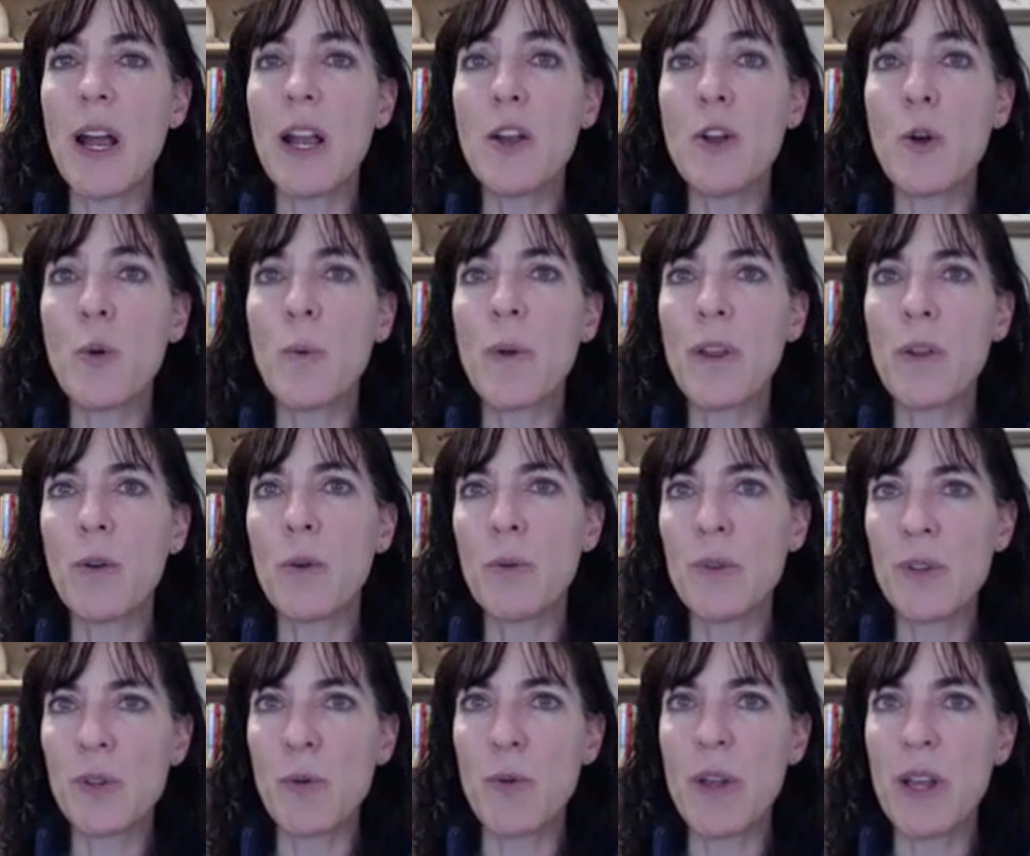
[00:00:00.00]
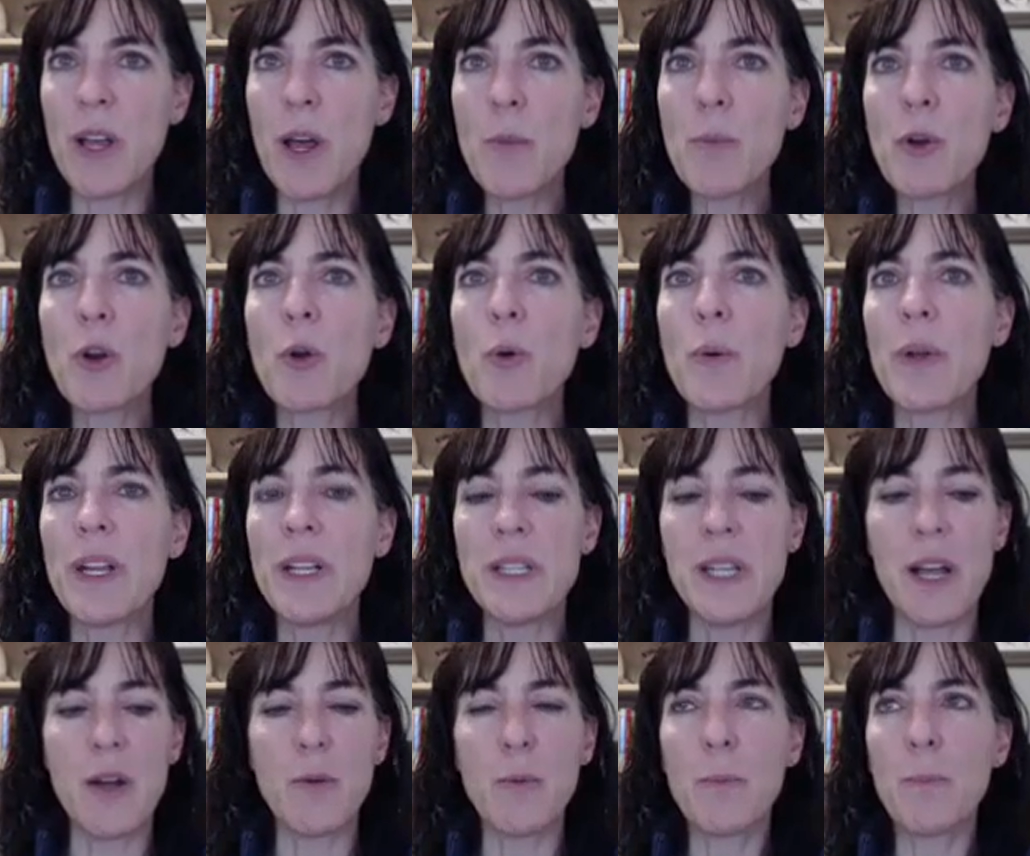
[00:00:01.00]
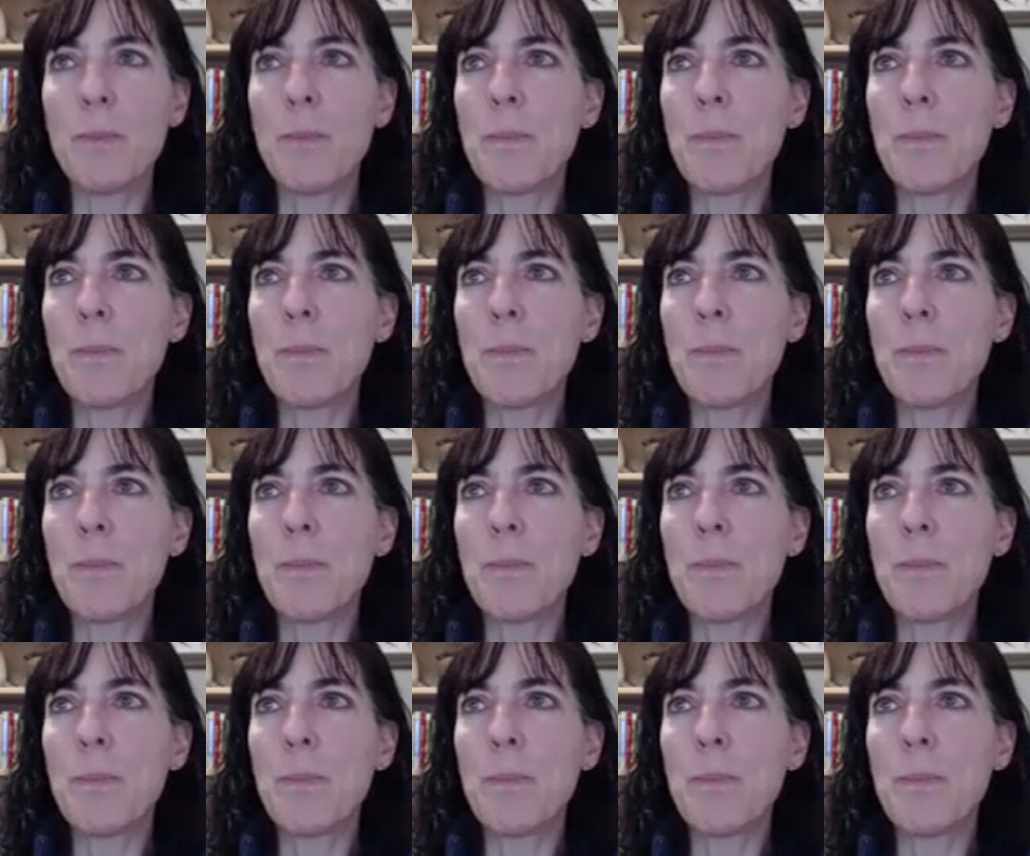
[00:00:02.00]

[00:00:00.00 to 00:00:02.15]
I know whether it was going up or going down.